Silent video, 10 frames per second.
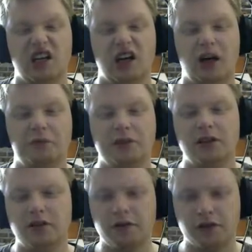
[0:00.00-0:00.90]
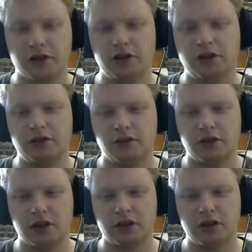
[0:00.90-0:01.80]
I'm still confused with
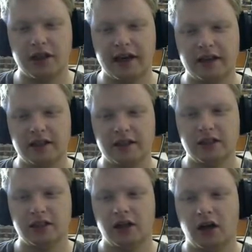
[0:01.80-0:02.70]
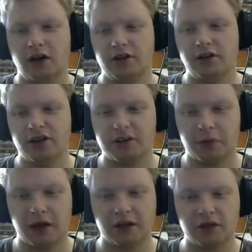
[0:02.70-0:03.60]
the new canon. I know the
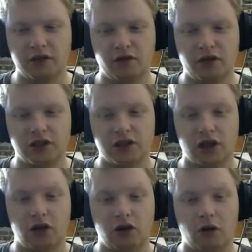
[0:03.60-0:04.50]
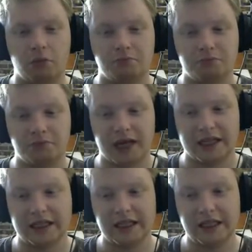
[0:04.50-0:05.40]
expanded universe a lot
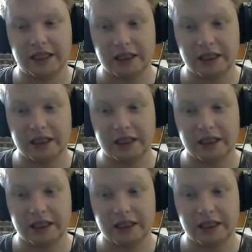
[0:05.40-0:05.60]
better.